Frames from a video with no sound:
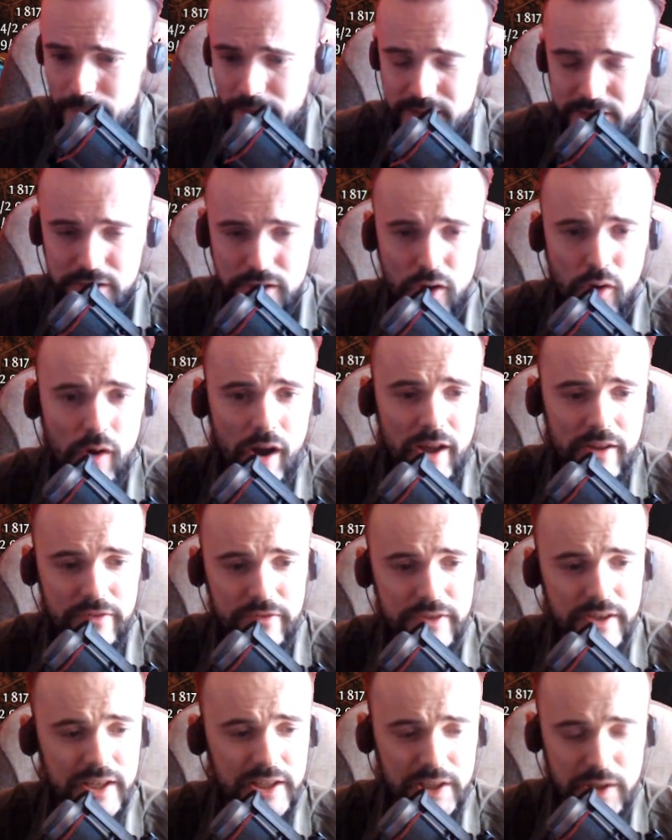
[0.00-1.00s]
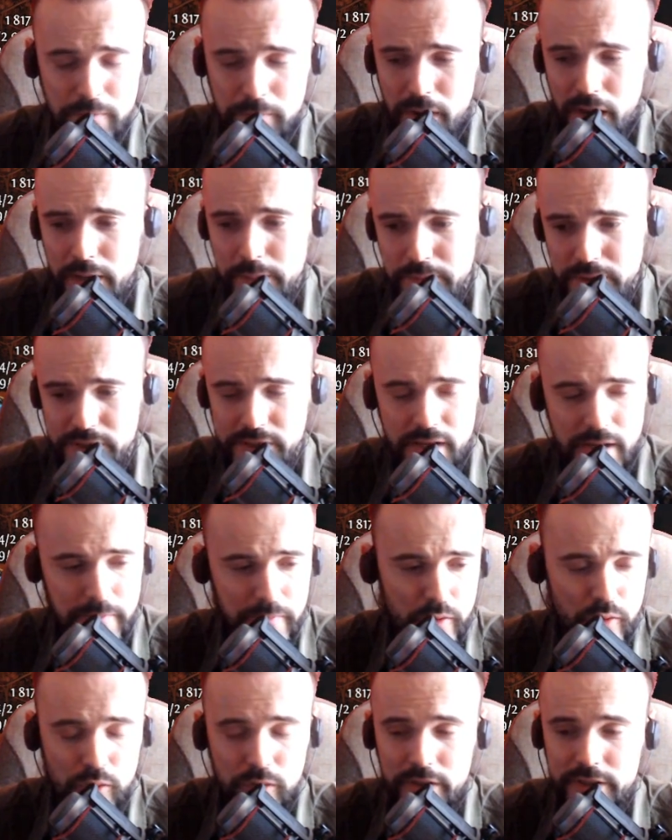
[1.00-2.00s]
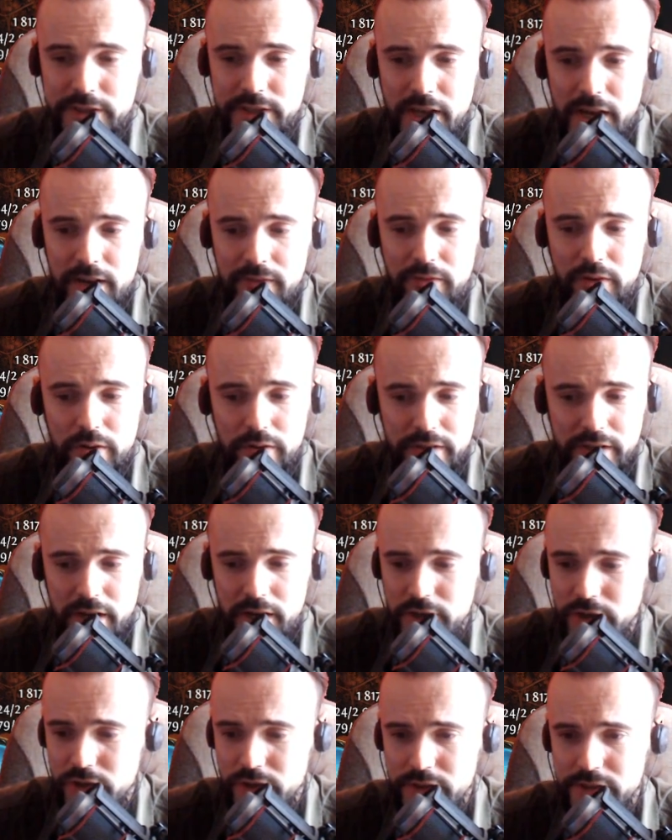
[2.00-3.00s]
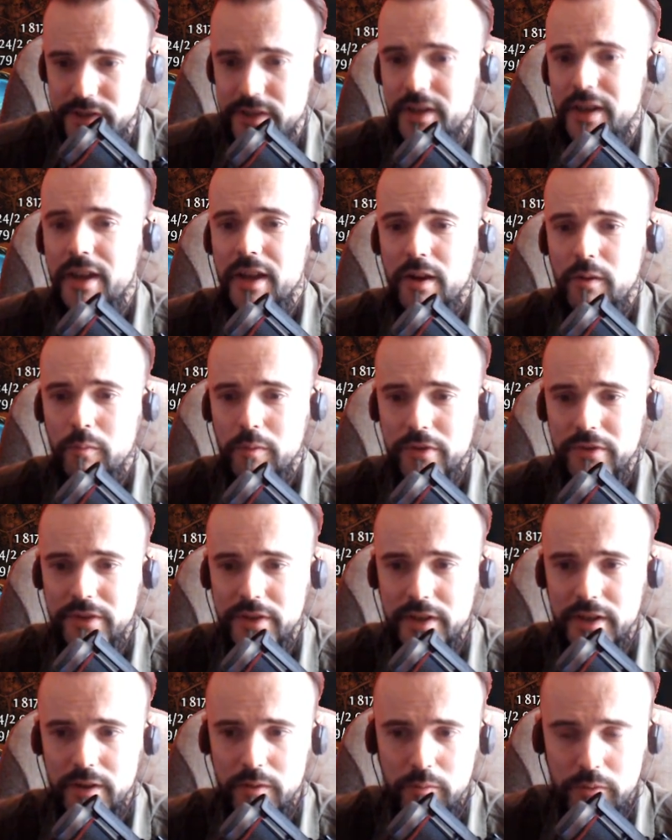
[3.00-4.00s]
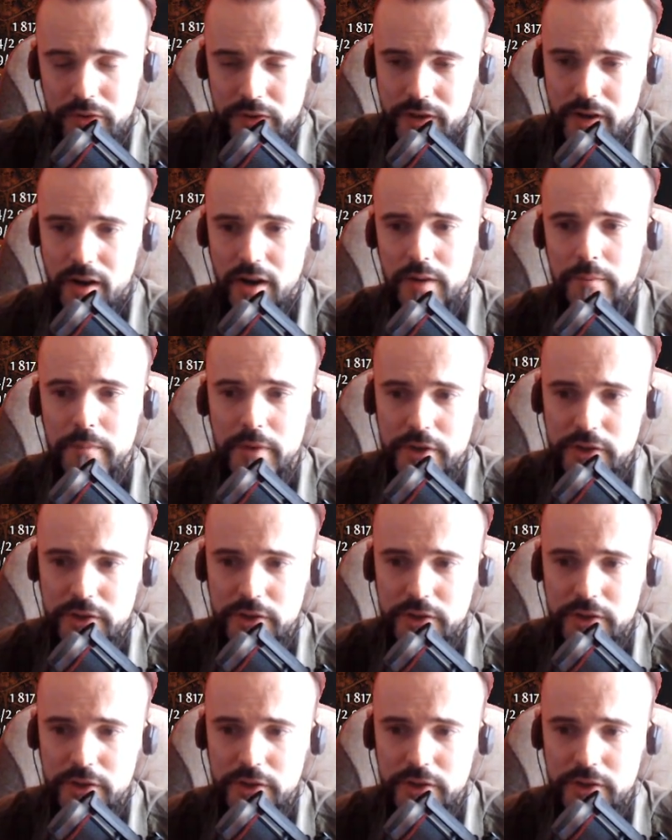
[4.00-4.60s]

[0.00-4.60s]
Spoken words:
So I think there might be some cool attack variations with the Archmage